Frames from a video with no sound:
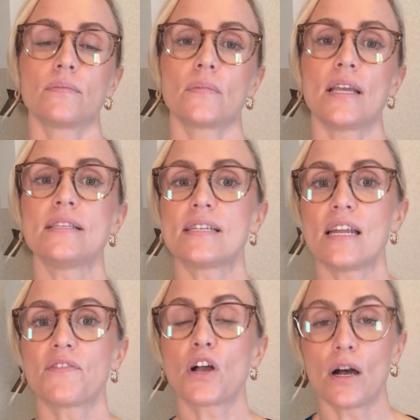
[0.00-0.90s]
Instead
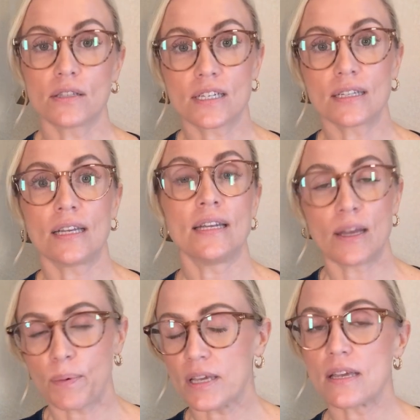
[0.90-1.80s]
of constantly
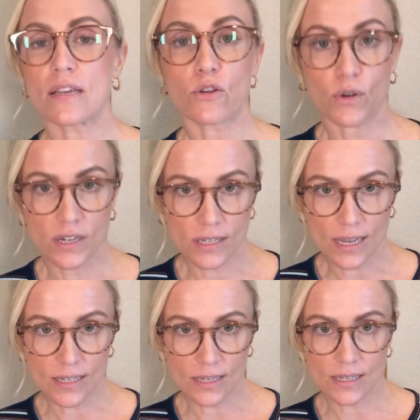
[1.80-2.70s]
nitpicking and
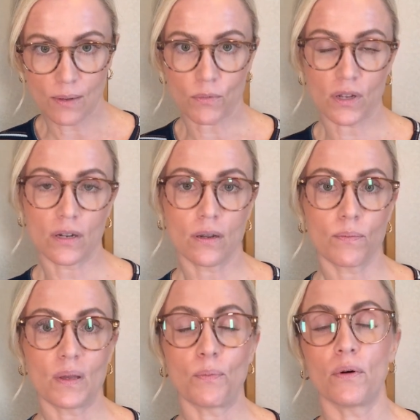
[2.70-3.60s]
criticizing someone,
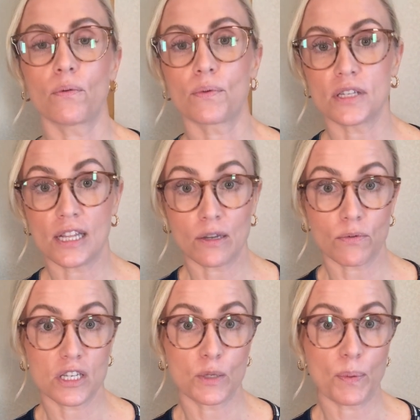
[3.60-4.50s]
people really
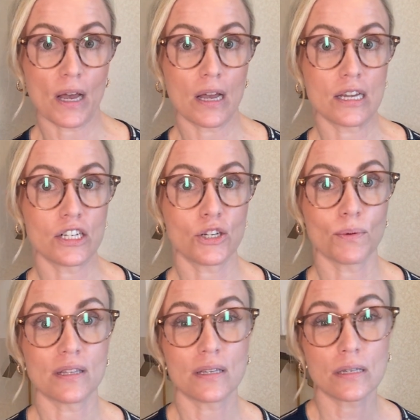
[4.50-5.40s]
respond to
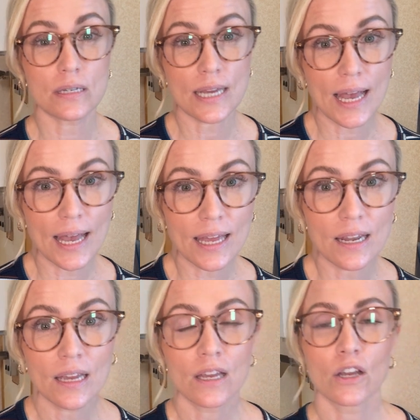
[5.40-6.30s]
instead